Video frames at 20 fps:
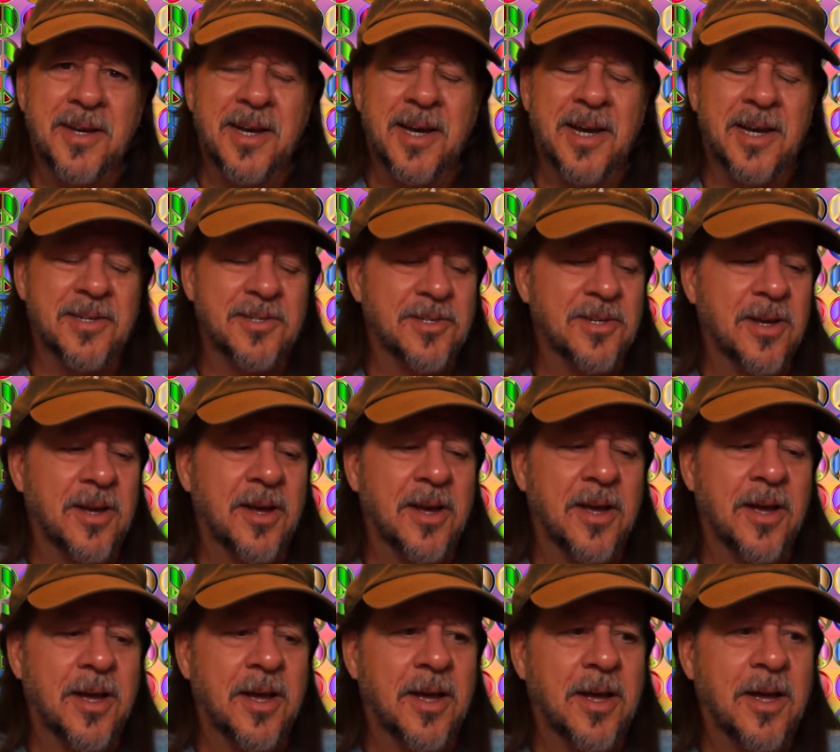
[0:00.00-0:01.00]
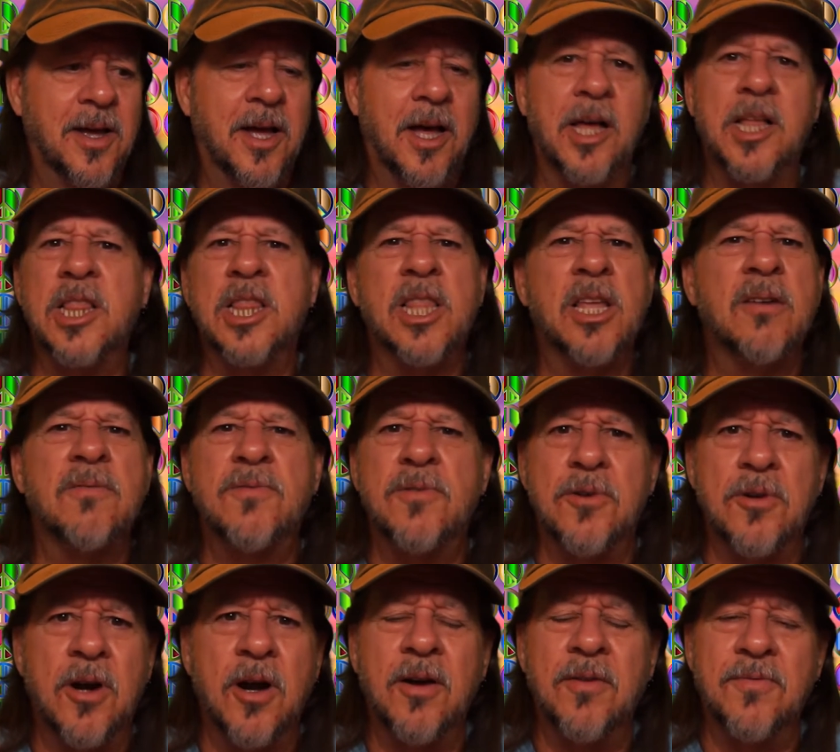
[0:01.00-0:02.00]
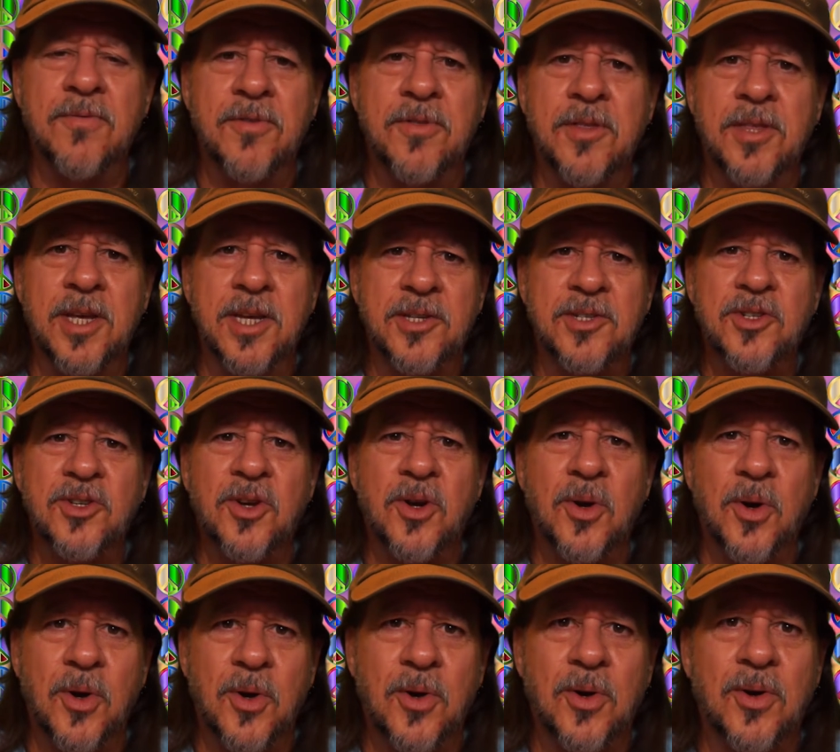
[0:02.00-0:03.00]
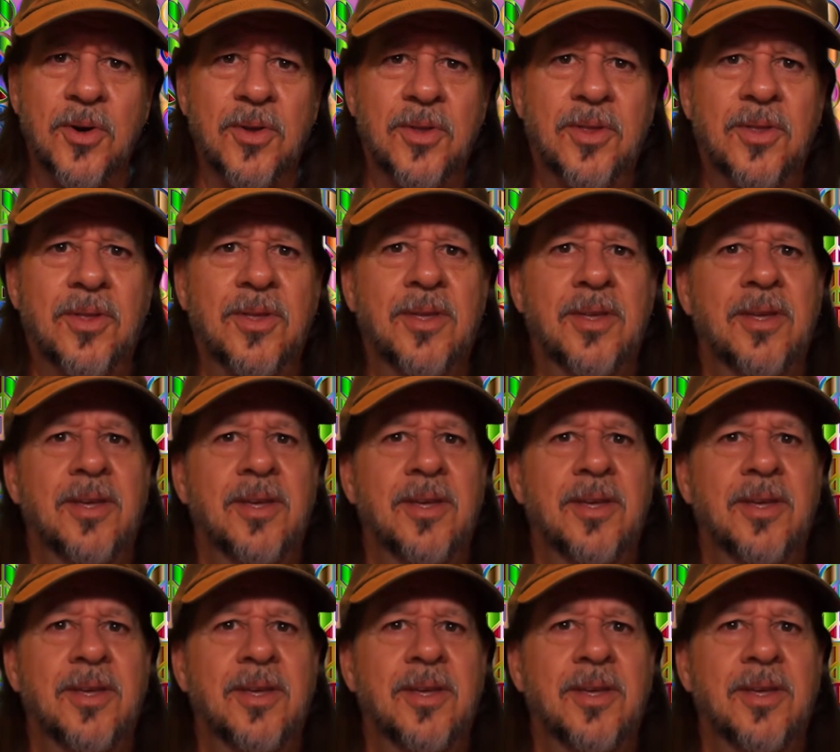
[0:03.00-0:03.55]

as a lover of this earth.